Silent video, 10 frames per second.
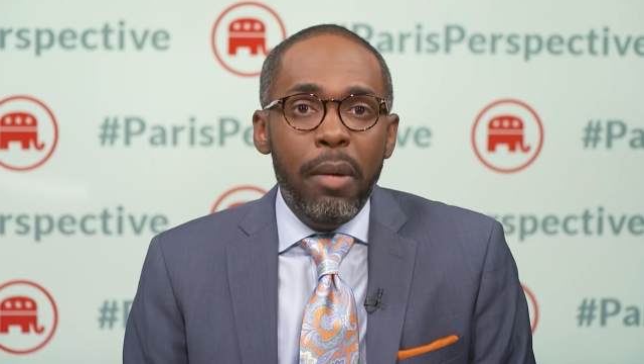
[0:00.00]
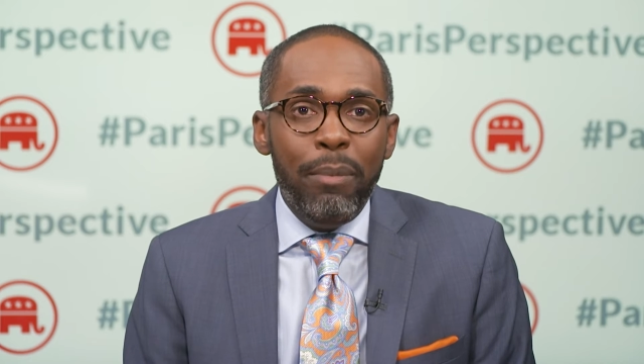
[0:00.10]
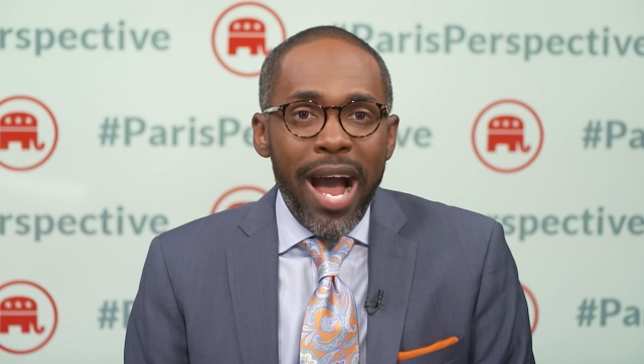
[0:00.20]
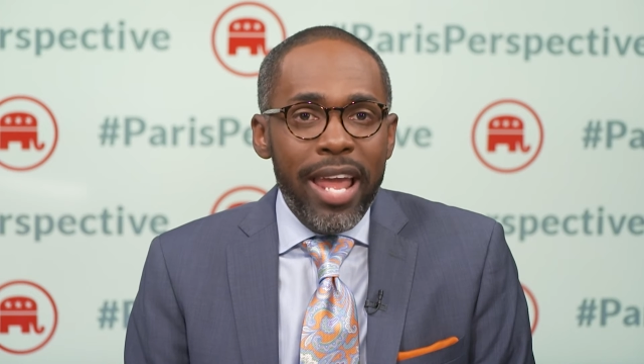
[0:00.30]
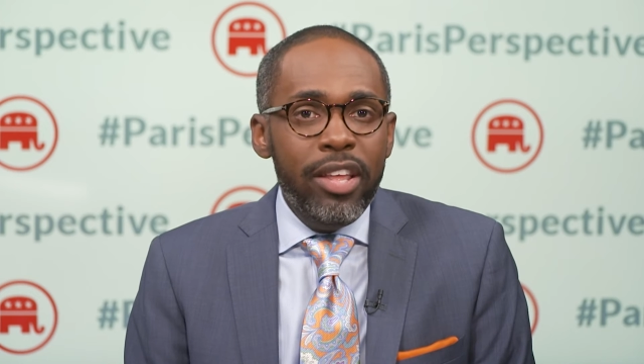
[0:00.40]

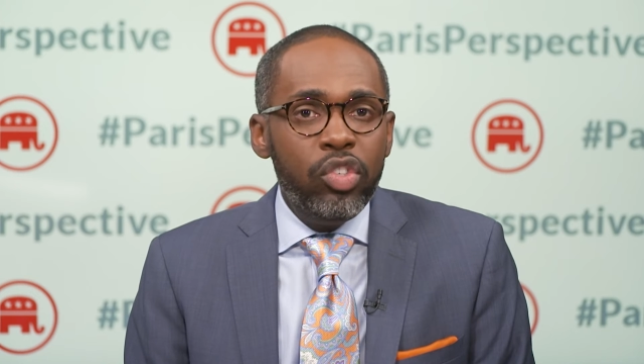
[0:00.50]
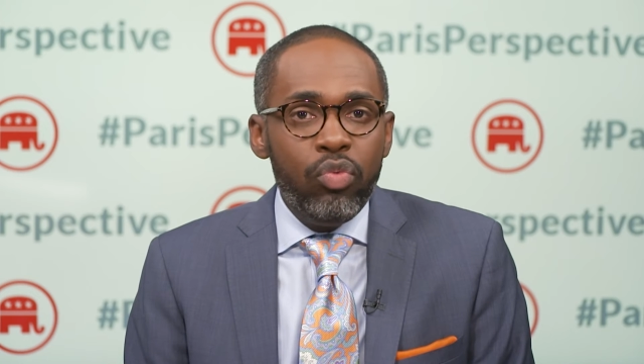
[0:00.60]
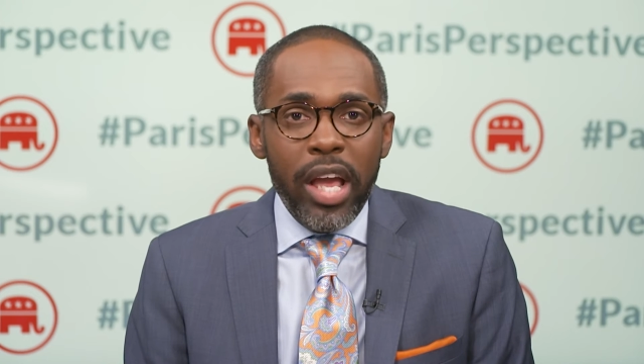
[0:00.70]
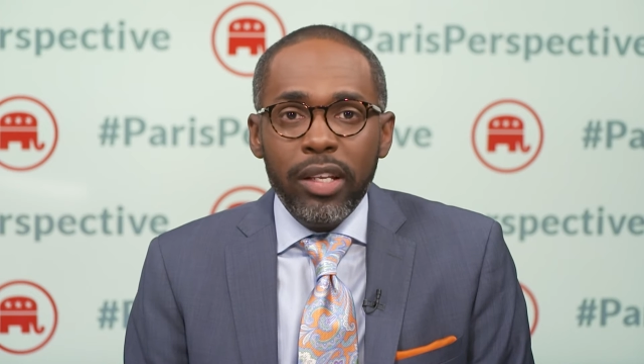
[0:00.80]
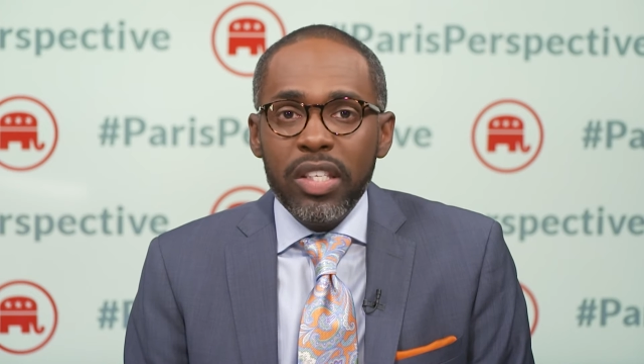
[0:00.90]
Biden's
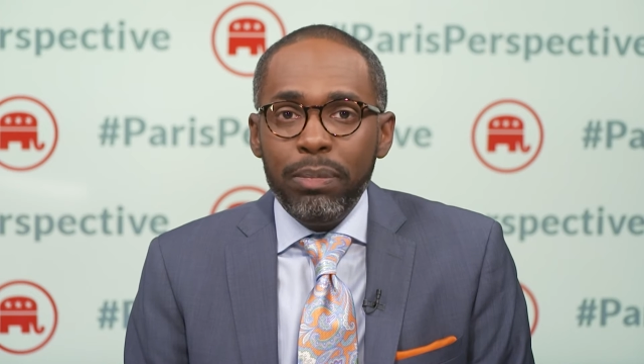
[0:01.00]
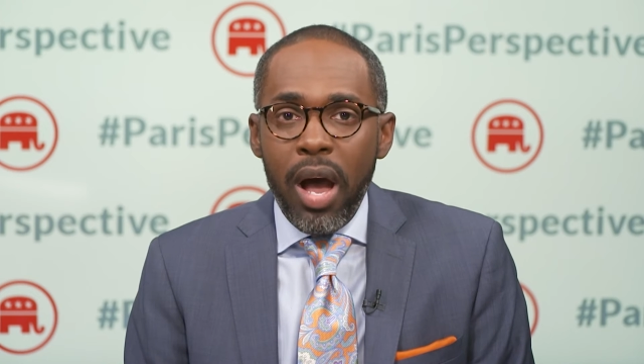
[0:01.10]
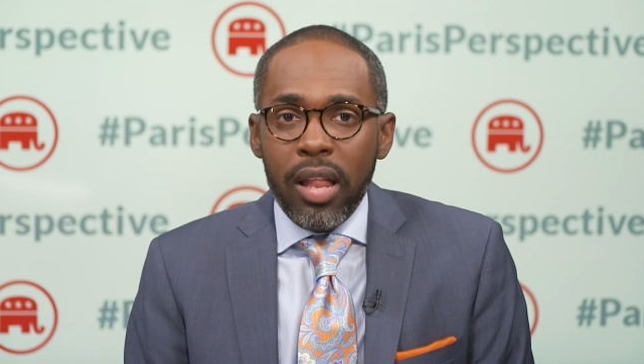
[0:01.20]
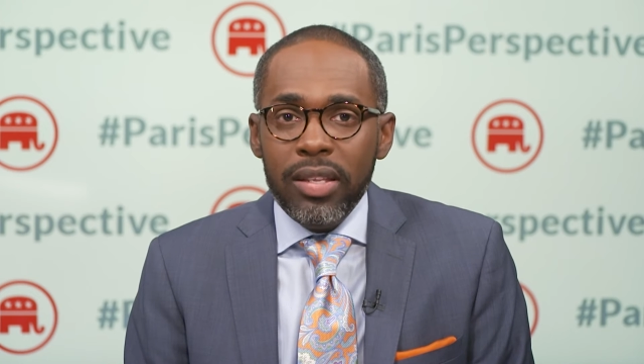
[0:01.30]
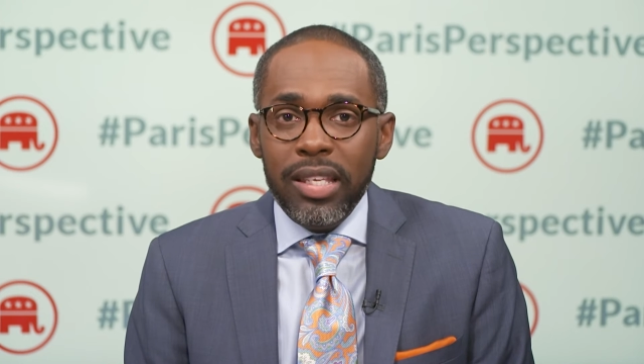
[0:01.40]
reckless
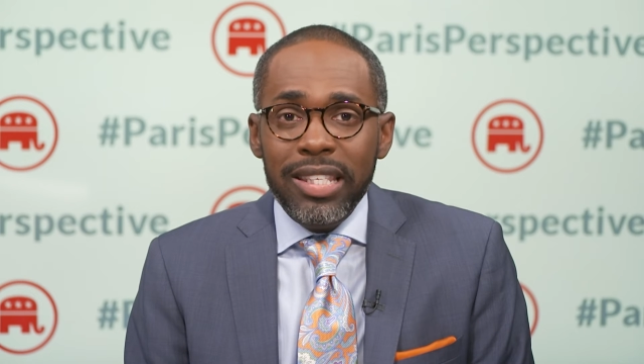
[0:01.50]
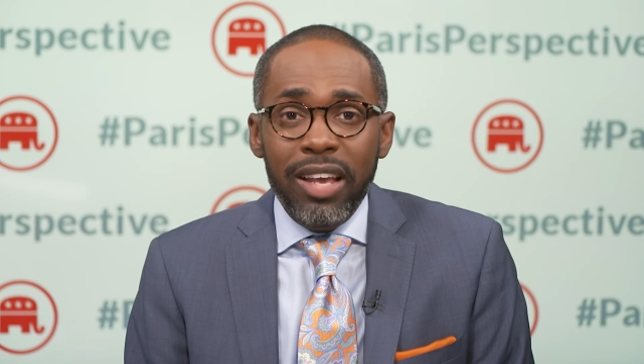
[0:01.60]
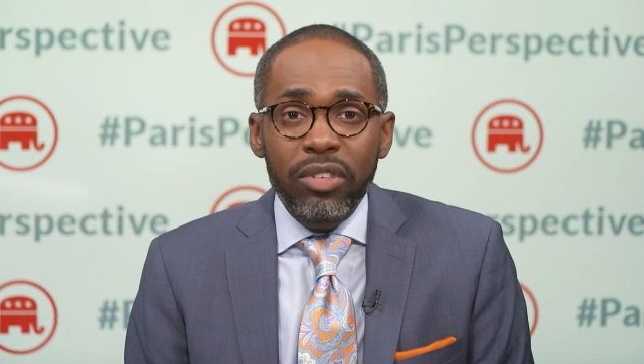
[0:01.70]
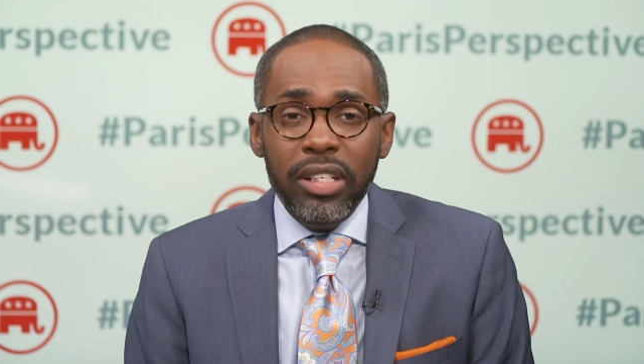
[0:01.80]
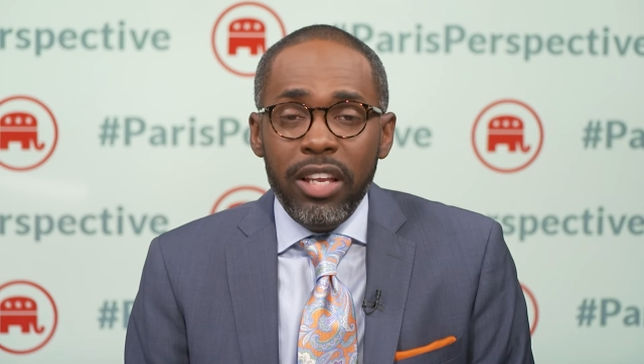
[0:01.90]
policies
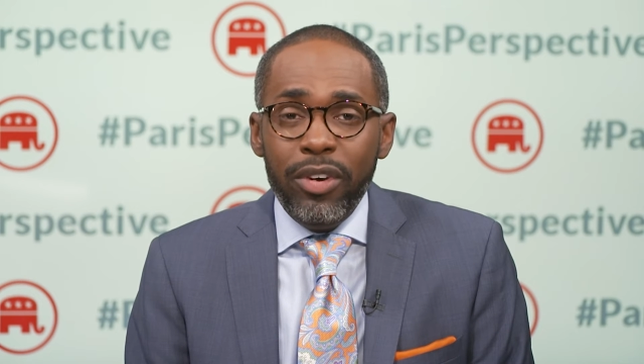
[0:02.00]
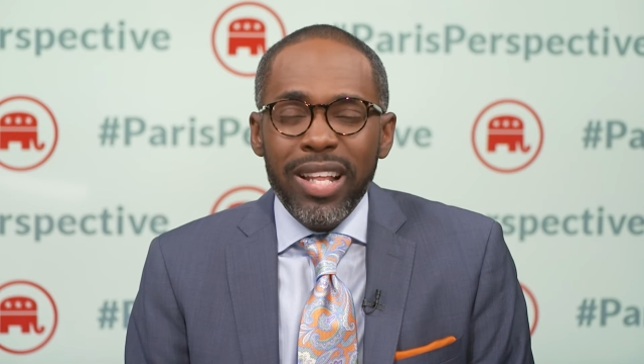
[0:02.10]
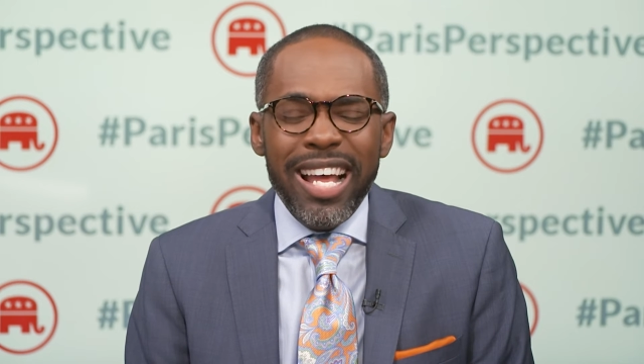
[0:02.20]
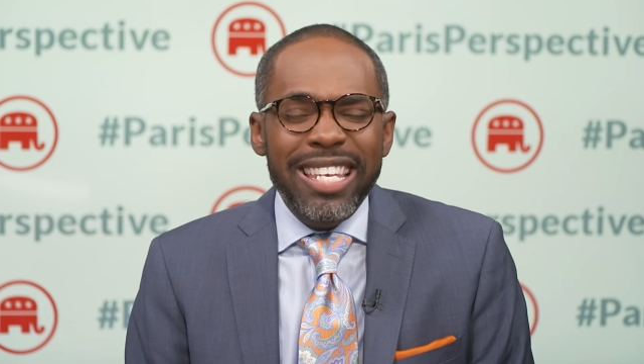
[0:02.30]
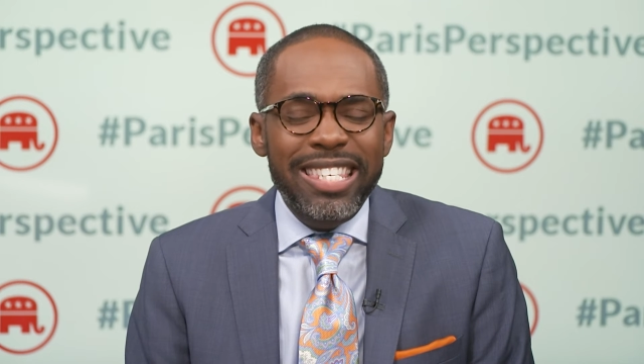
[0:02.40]
have delivered
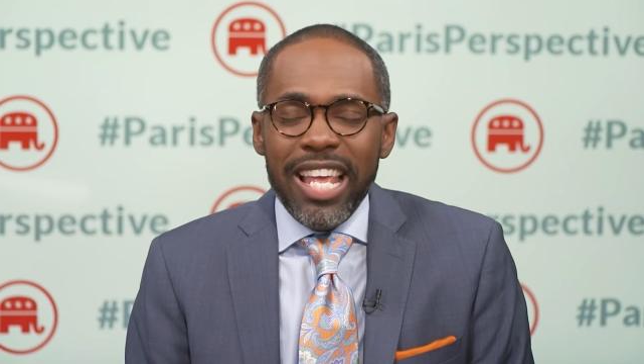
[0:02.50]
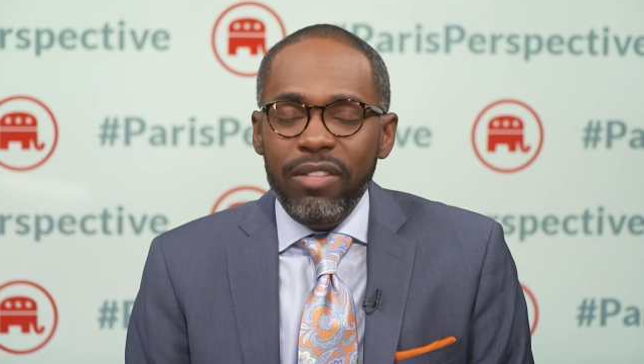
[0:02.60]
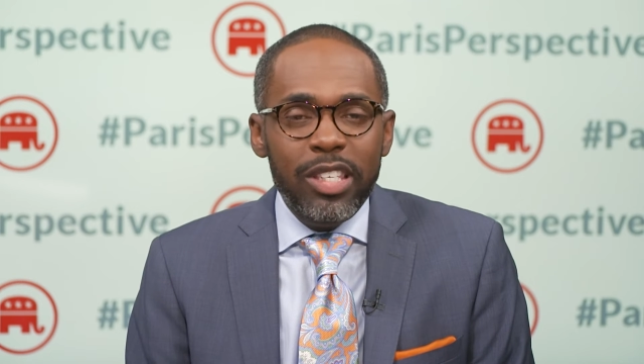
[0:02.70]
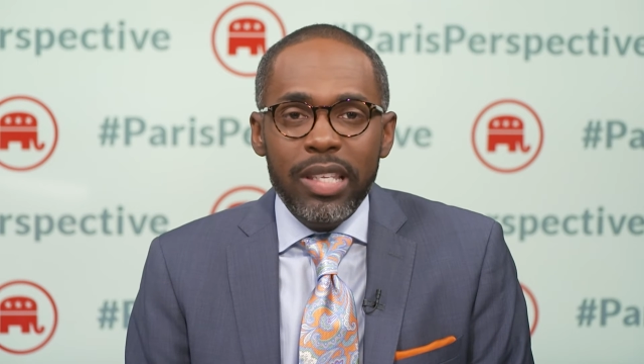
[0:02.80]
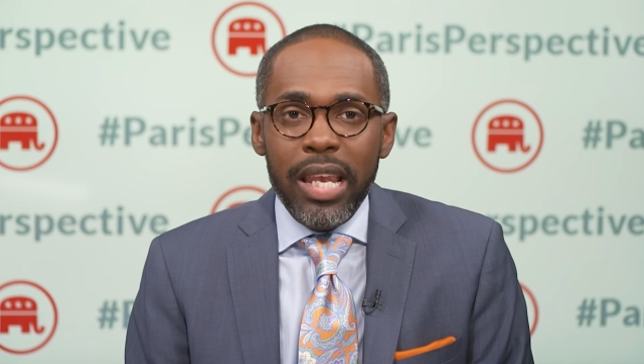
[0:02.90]
a
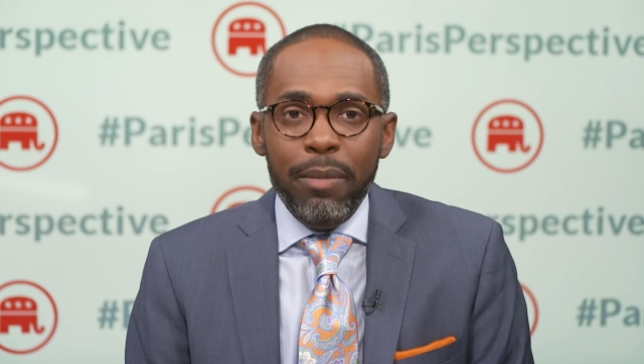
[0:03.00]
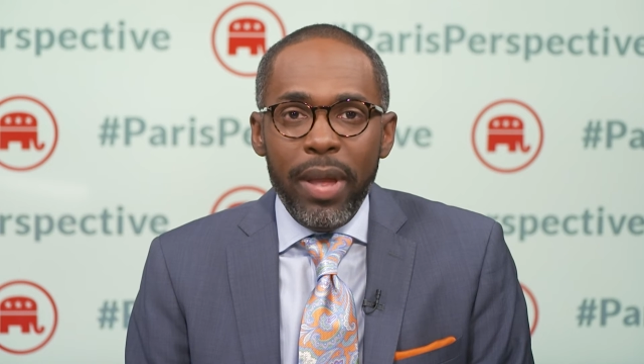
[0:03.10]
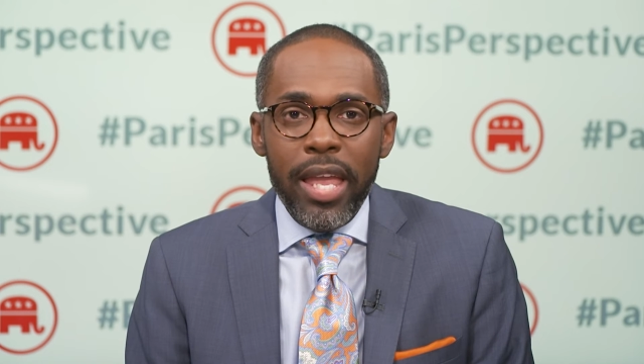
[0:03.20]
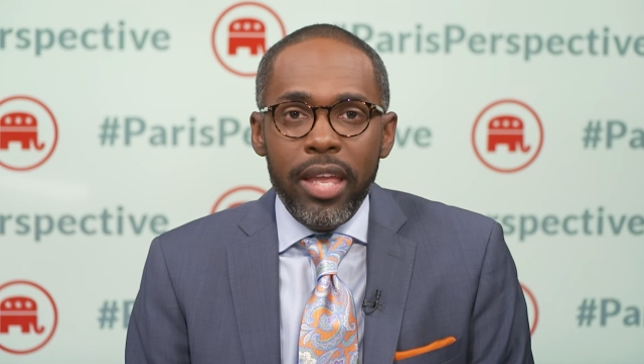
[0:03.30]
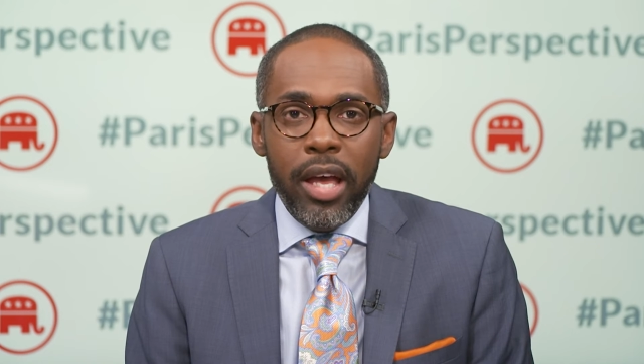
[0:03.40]
devastating
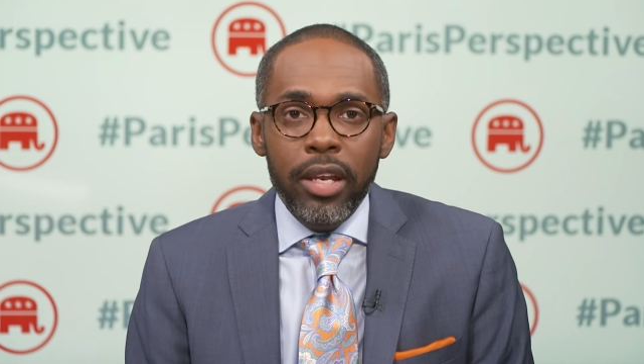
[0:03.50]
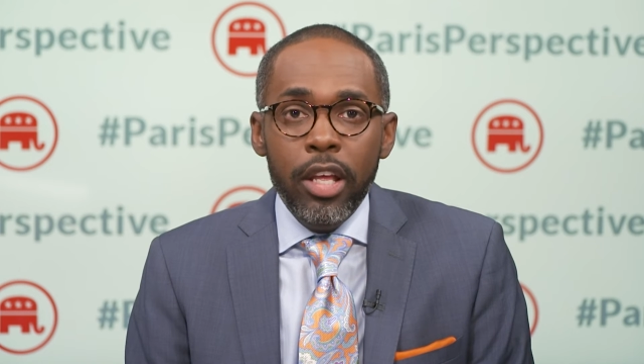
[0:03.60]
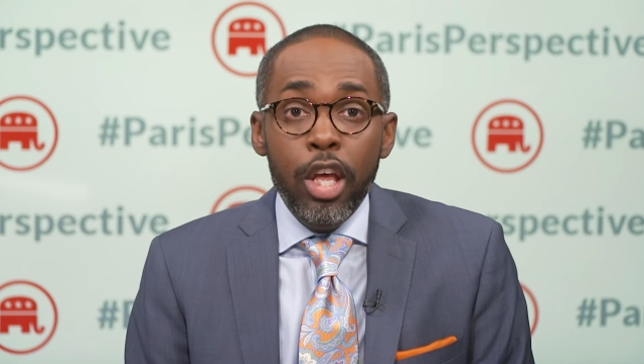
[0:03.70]
pay cut